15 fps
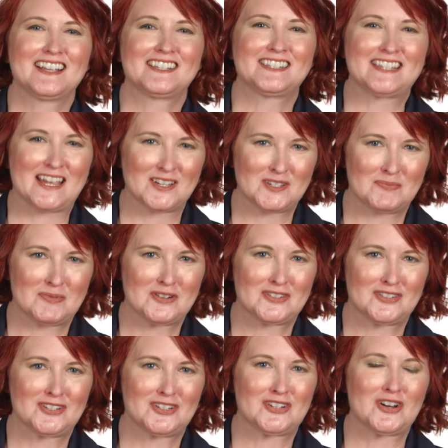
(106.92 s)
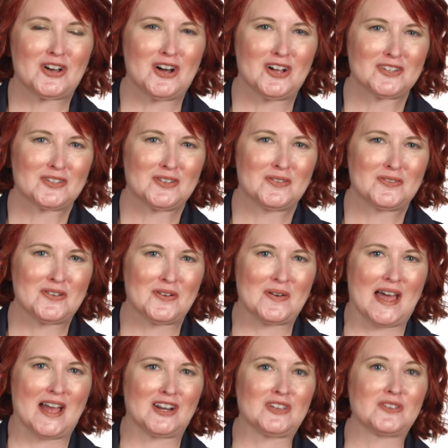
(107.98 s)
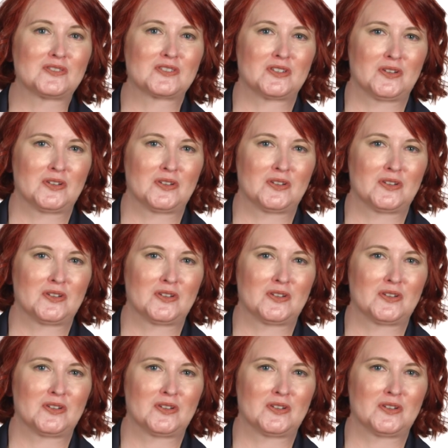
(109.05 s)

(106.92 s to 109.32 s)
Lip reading: A salesperson should also know how to use